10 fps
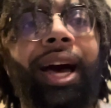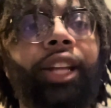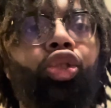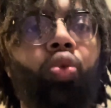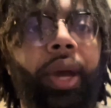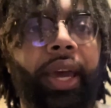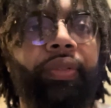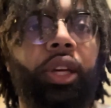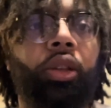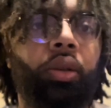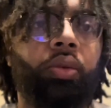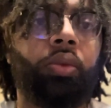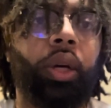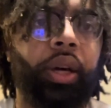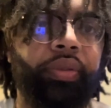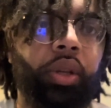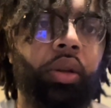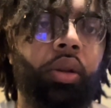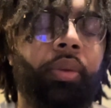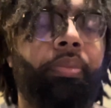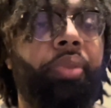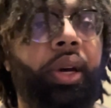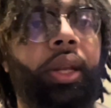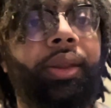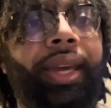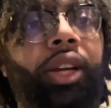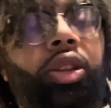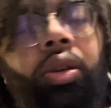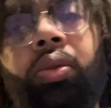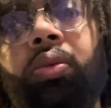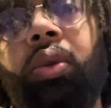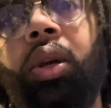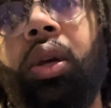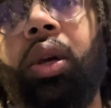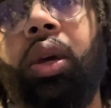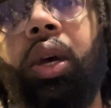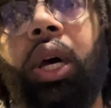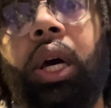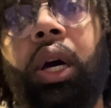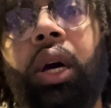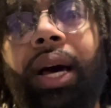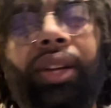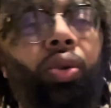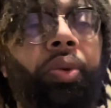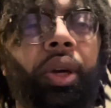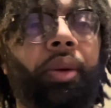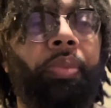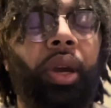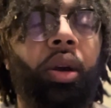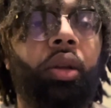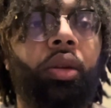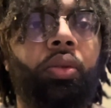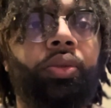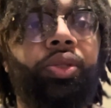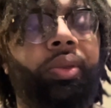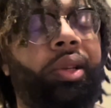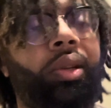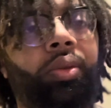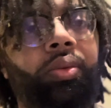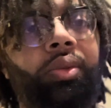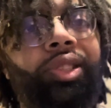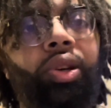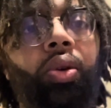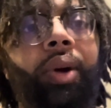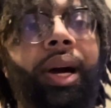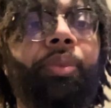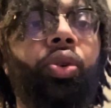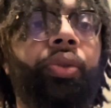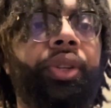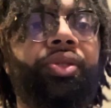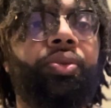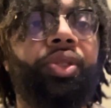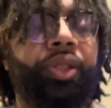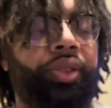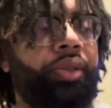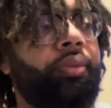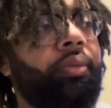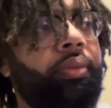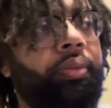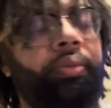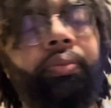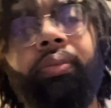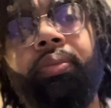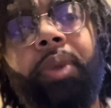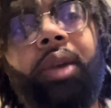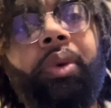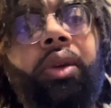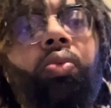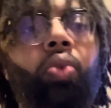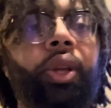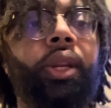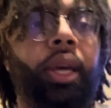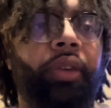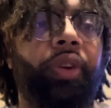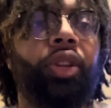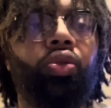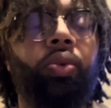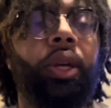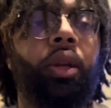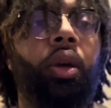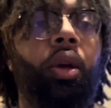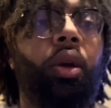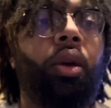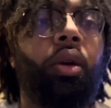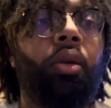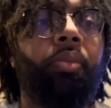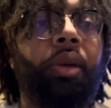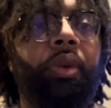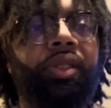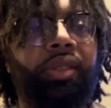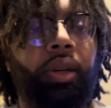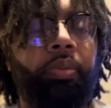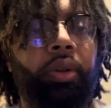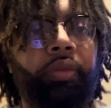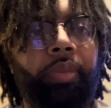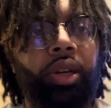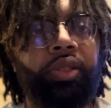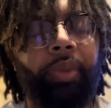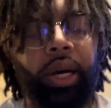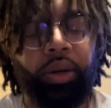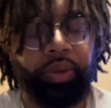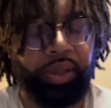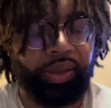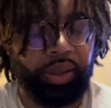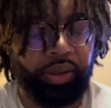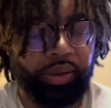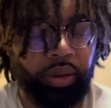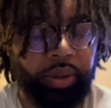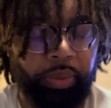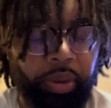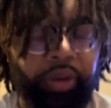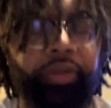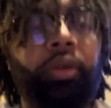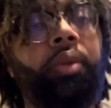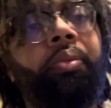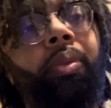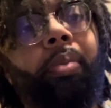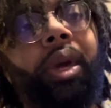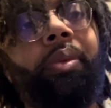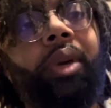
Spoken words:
sub $30. So, am I going to say this is worth a pickup? Absolutely. Anything that dupes Killian's liquor fragrances are definitely really great. They're mature fragrances.